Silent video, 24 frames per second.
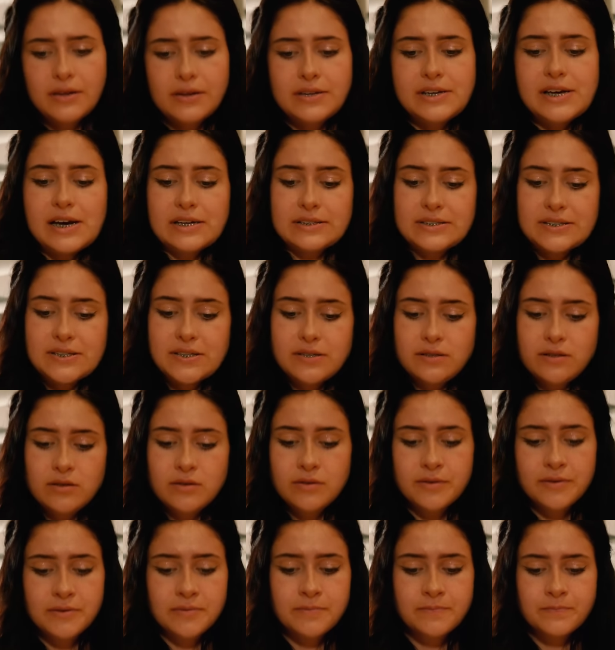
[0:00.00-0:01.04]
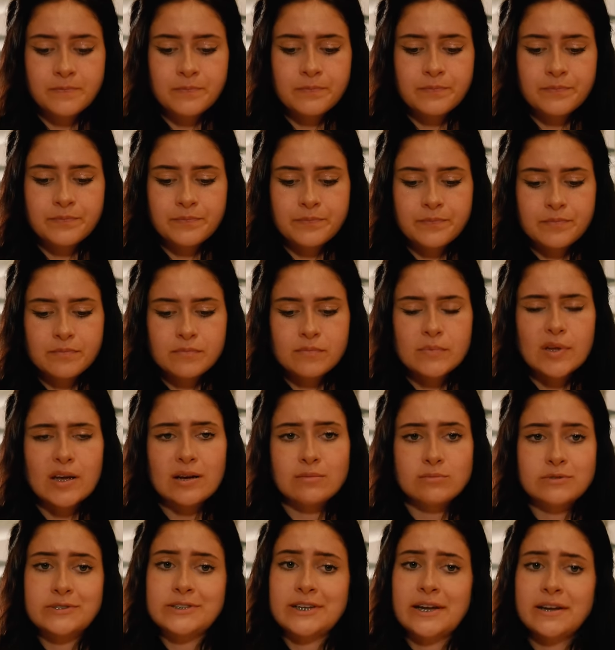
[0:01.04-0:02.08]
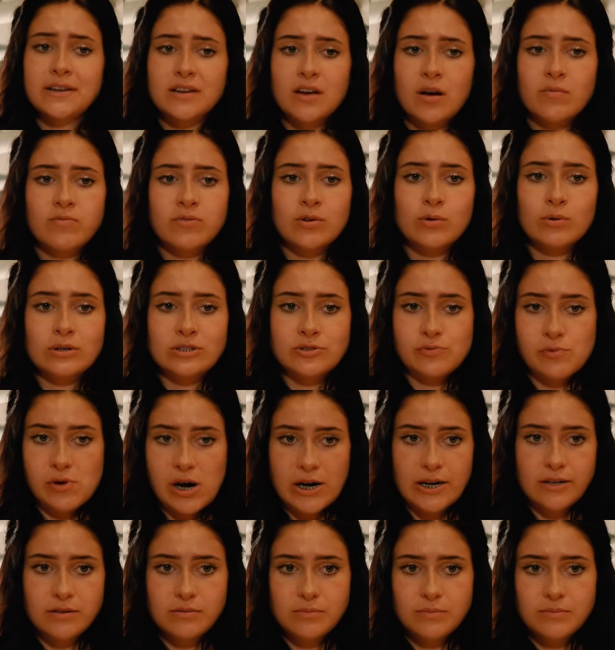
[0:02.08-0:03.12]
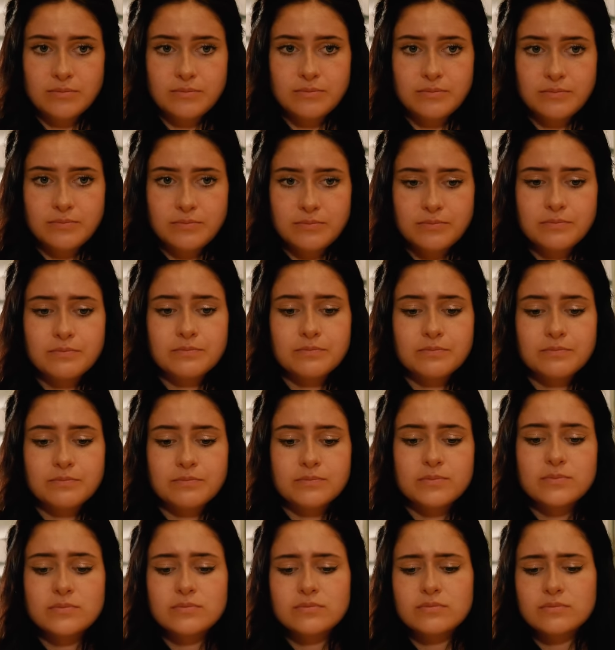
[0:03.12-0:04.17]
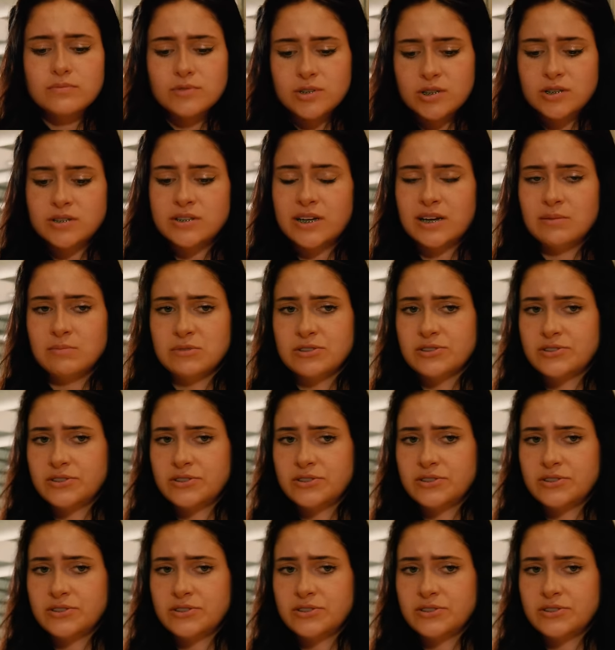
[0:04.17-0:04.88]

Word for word: Yes. I'm standing up for what's right. Good day, Miss